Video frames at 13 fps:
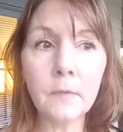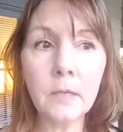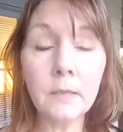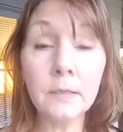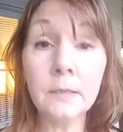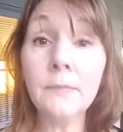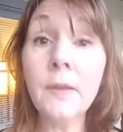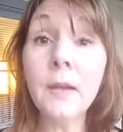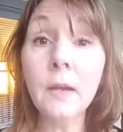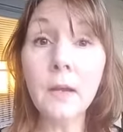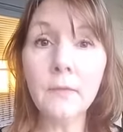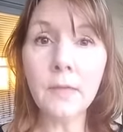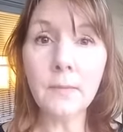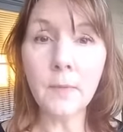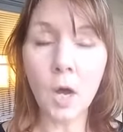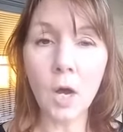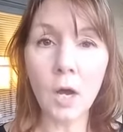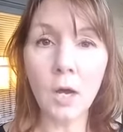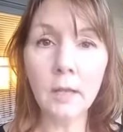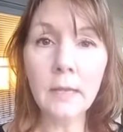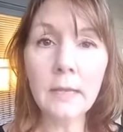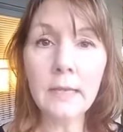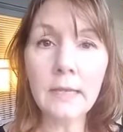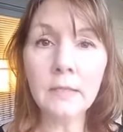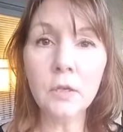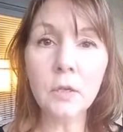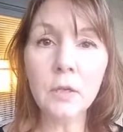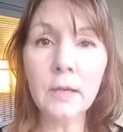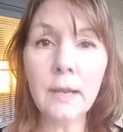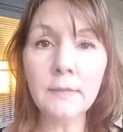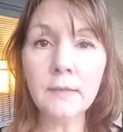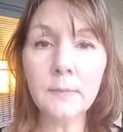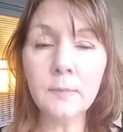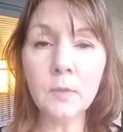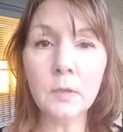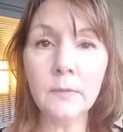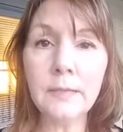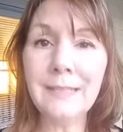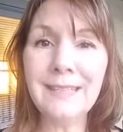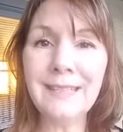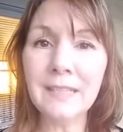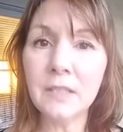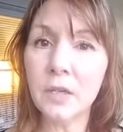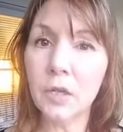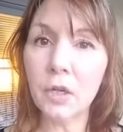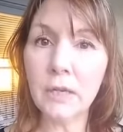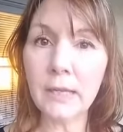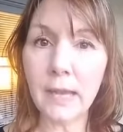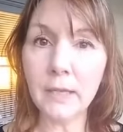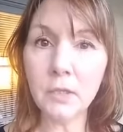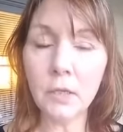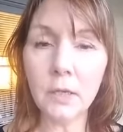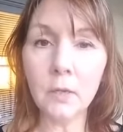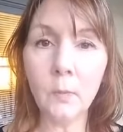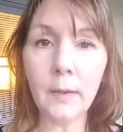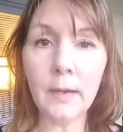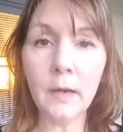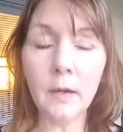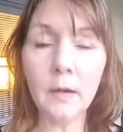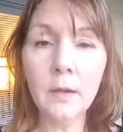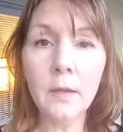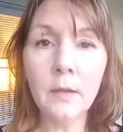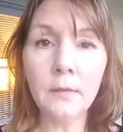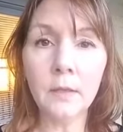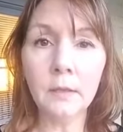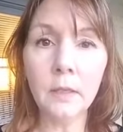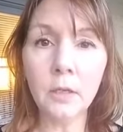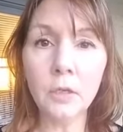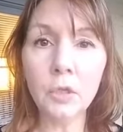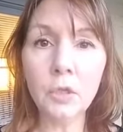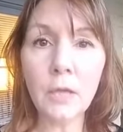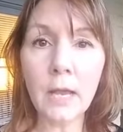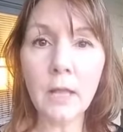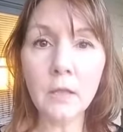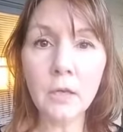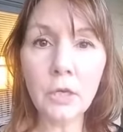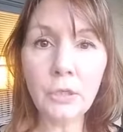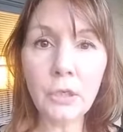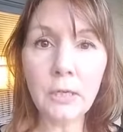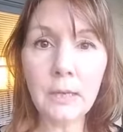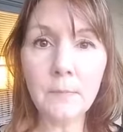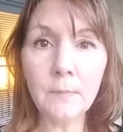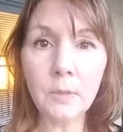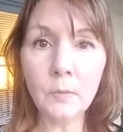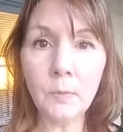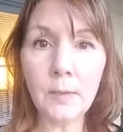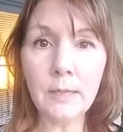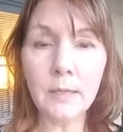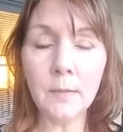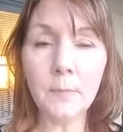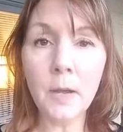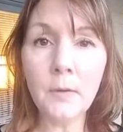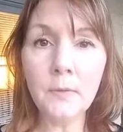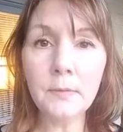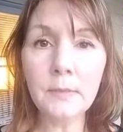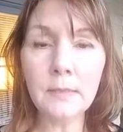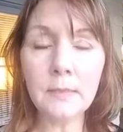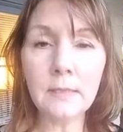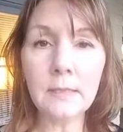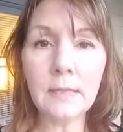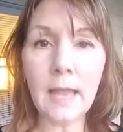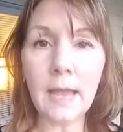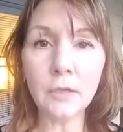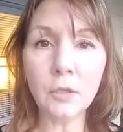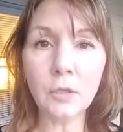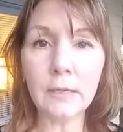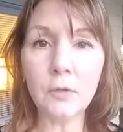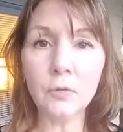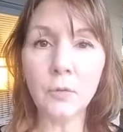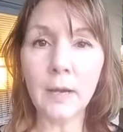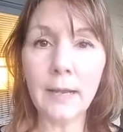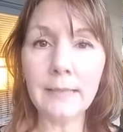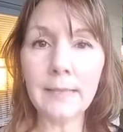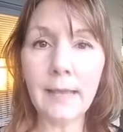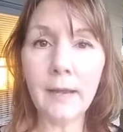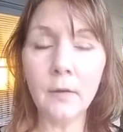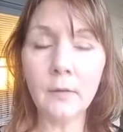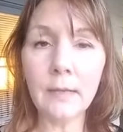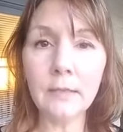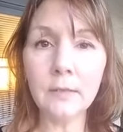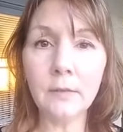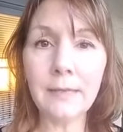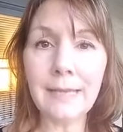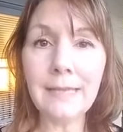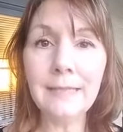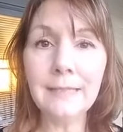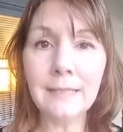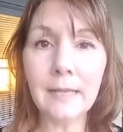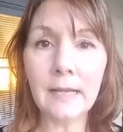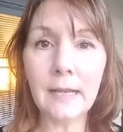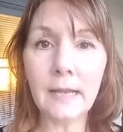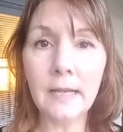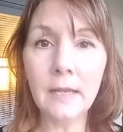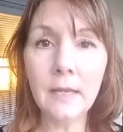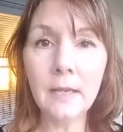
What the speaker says: severe of them all, is you could have some sort of a disc herniation where the little gel cushion in between the bones actually dries out, and so the inside